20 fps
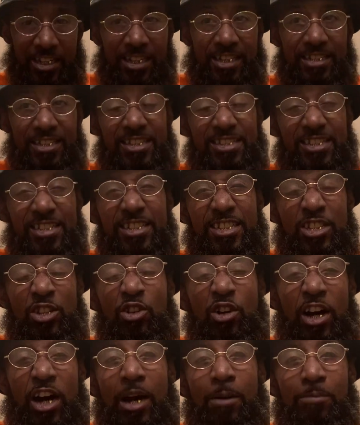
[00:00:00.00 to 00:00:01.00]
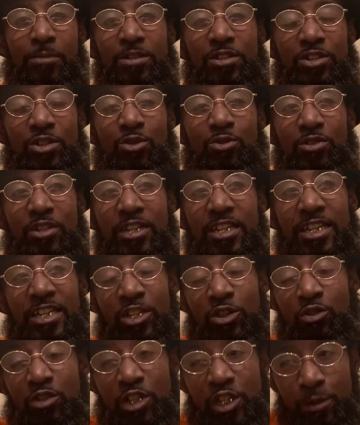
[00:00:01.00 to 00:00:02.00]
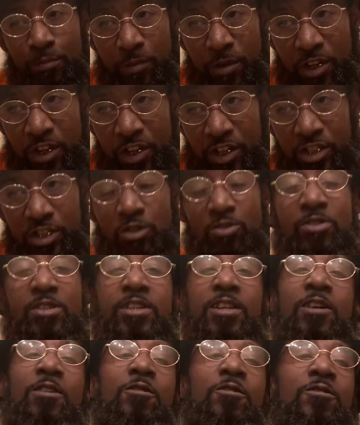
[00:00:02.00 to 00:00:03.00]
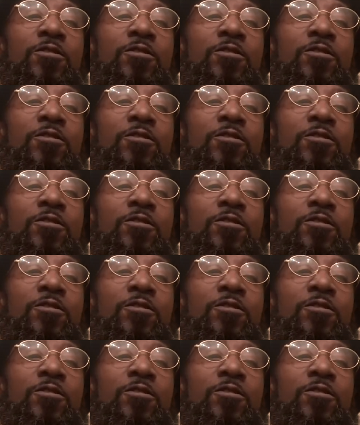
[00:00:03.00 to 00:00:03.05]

this is your opportunity to experience yourself